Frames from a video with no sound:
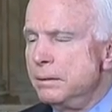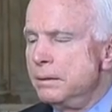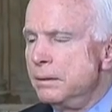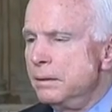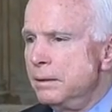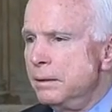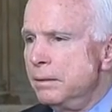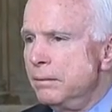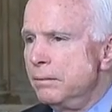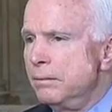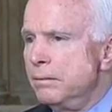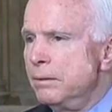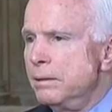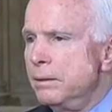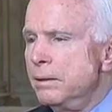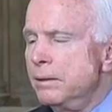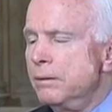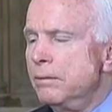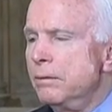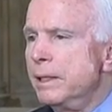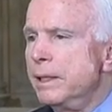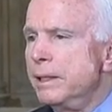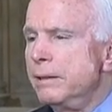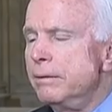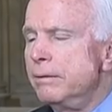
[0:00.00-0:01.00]
The
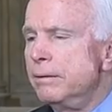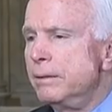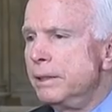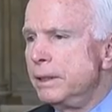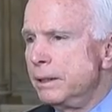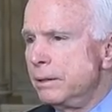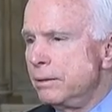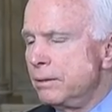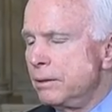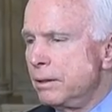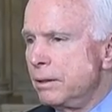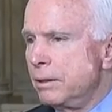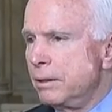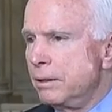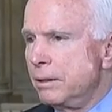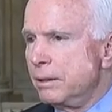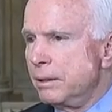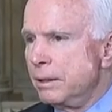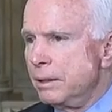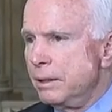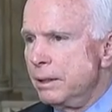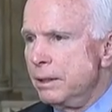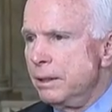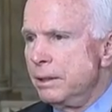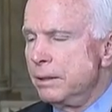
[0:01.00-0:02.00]
great risk
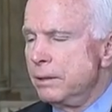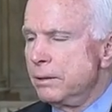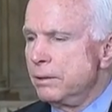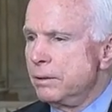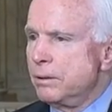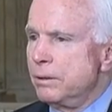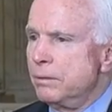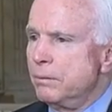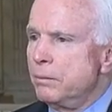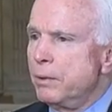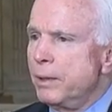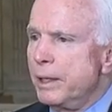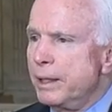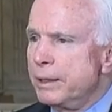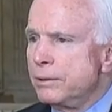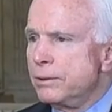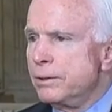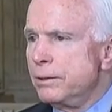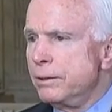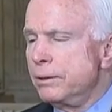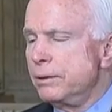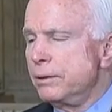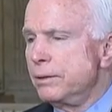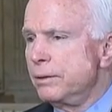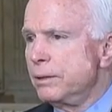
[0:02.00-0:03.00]
is the
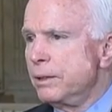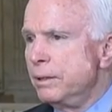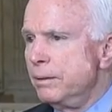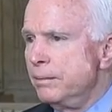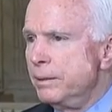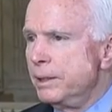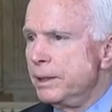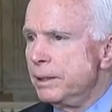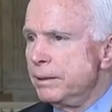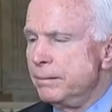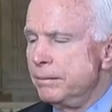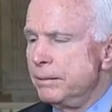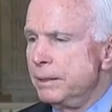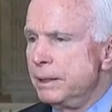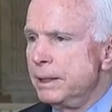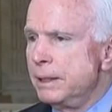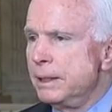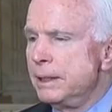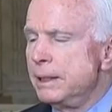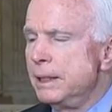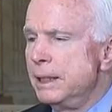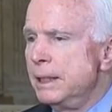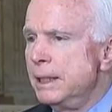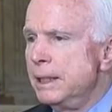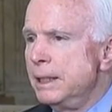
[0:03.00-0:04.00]
president's commitment
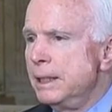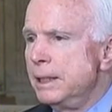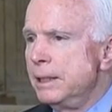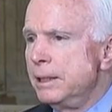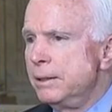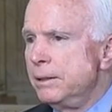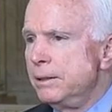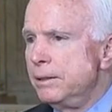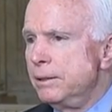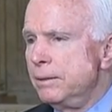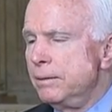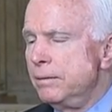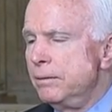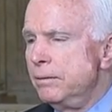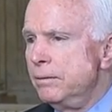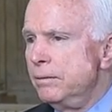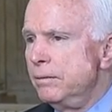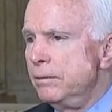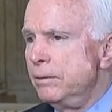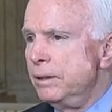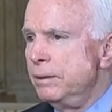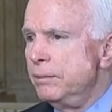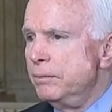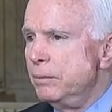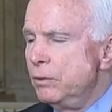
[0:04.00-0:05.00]
to
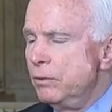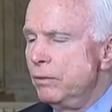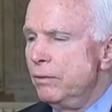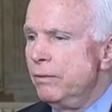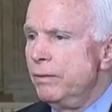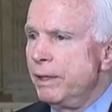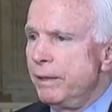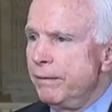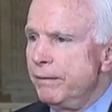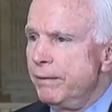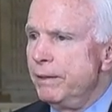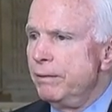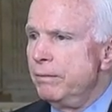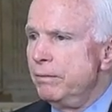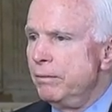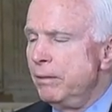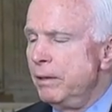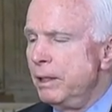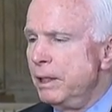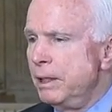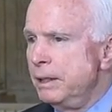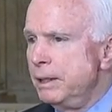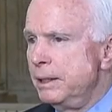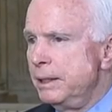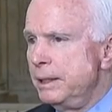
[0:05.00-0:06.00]
remove
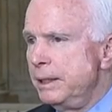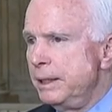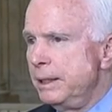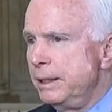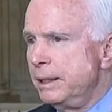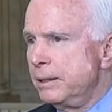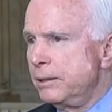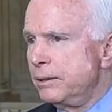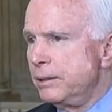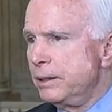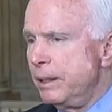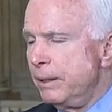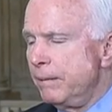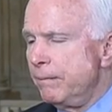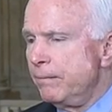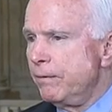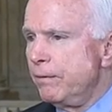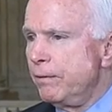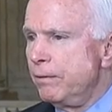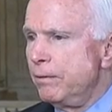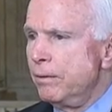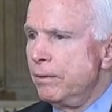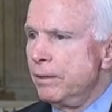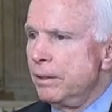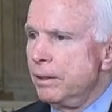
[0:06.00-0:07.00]
everyone except
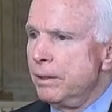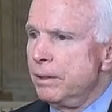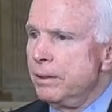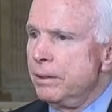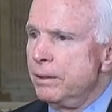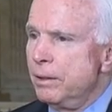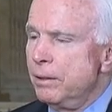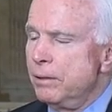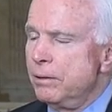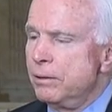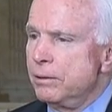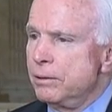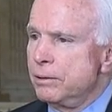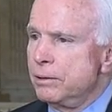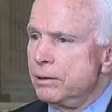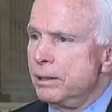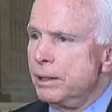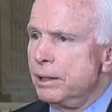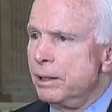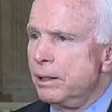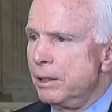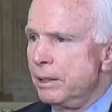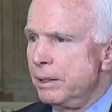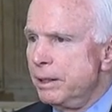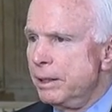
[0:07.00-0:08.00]
for those
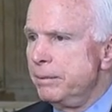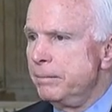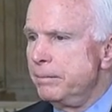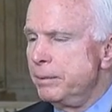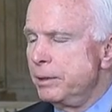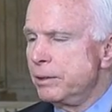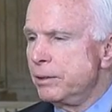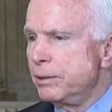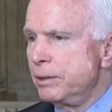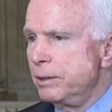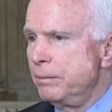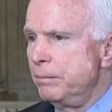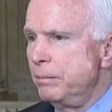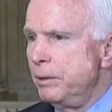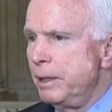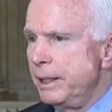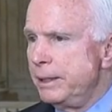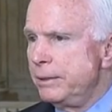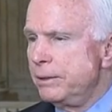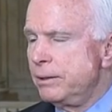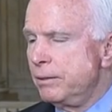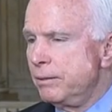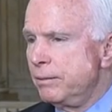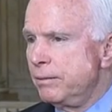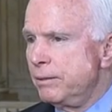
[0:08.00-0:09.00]
in our embassy by
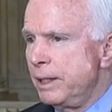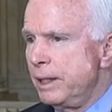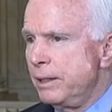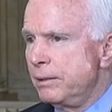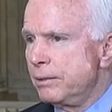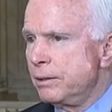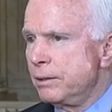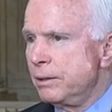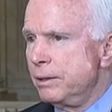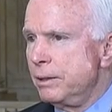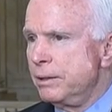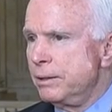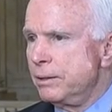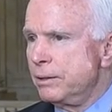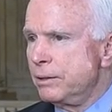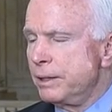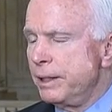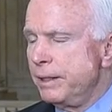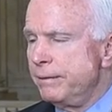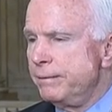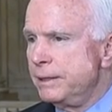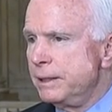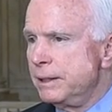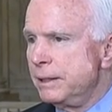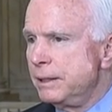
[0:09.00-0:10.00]

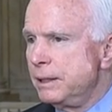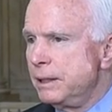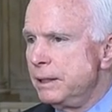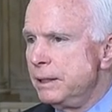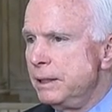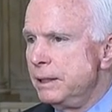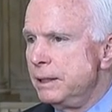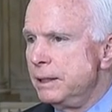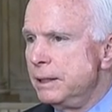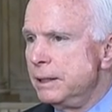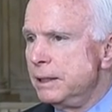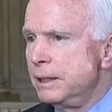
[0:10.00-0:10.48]
2017.